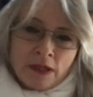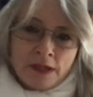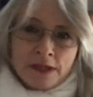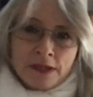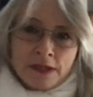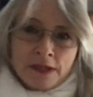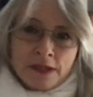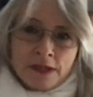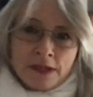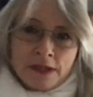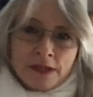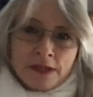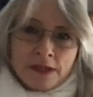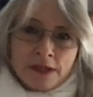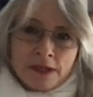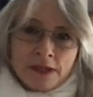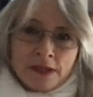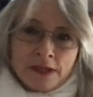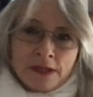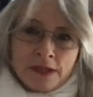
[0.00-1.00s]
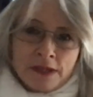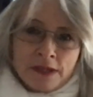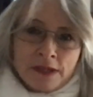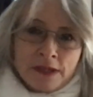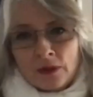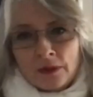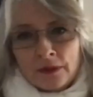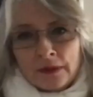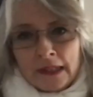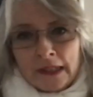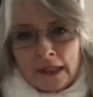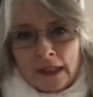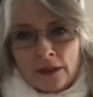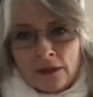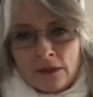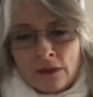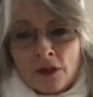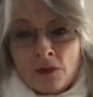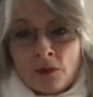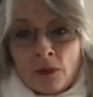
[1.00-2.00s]
Is it a real mix, or
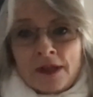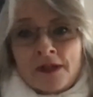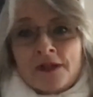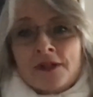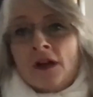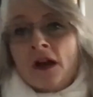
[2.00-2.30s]
are the ones